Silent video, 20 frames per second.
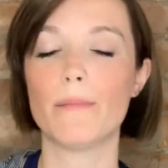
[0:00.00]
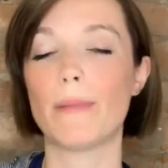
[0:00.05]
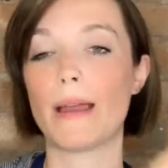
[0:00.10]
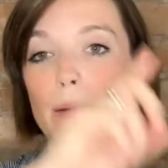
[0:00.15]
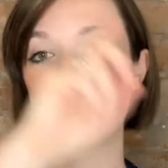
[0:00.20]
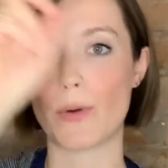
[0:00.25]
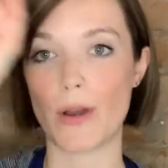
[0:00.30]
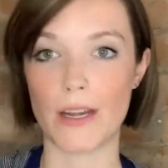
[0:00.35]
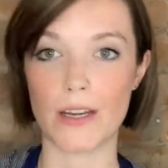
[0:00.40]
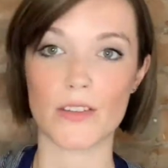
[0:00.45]
my
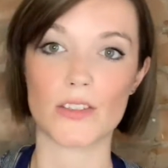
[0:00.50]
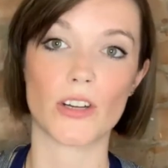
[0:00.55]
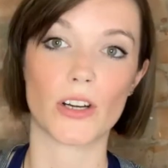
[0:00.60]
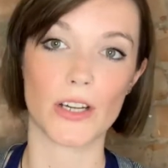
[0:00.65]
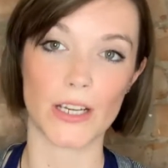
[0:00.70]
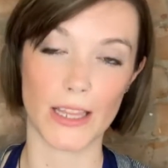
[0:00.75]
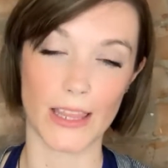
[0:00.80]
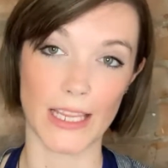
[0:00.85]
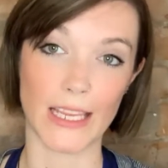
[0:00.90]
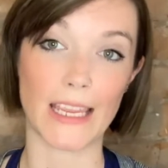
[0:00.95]
brain is
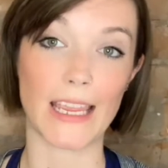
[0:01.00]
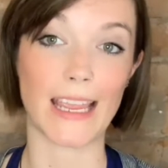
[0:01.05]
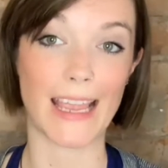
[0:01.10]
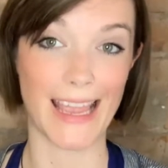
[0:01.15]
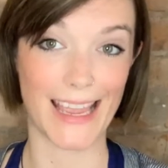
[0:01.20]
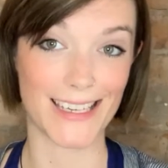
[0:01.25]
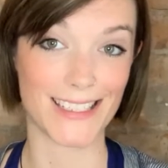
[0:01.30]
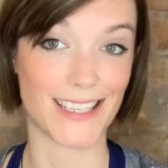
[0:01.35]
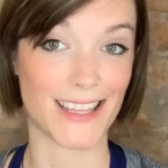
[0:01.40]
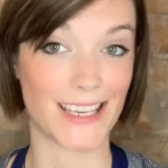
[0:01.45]
already thinking
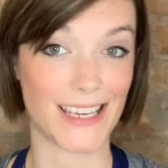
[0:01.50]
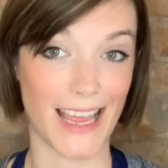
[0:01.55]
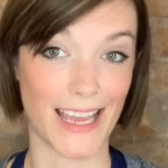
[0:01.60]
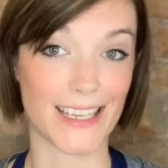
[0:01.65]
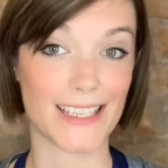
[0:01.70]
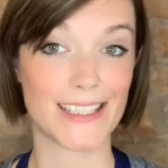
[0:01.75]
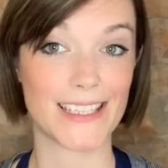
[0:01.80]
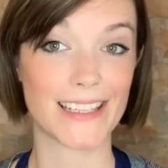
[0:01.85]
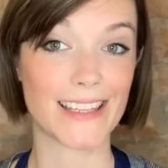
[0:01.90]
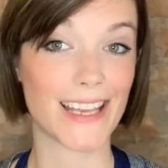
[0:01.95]
ahead to the
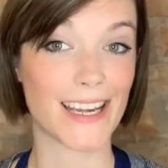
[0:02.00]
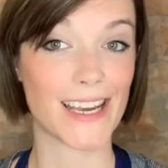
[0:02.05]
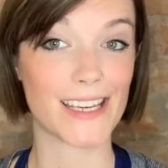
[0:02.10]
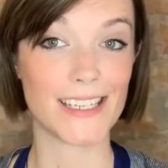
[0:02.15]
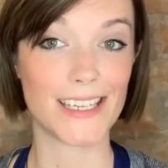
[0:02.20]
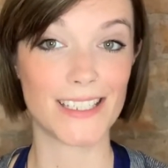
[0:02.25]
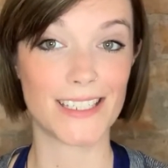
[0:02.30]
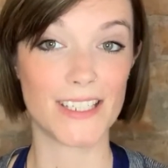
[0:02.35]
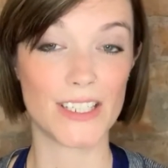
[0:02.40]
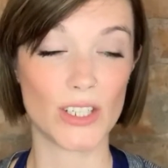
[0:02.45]
next thing that I
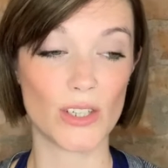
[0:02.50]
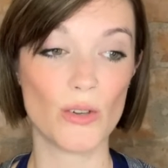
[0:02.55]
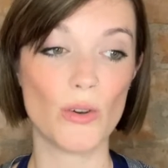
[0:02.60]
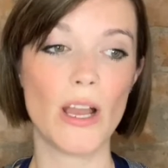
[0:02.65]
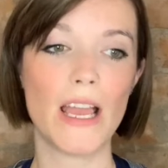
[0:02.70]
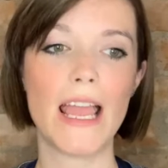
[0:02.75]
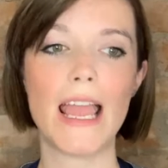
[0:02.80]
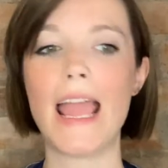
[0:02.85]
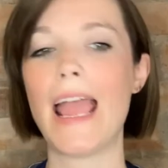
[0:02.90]
need to do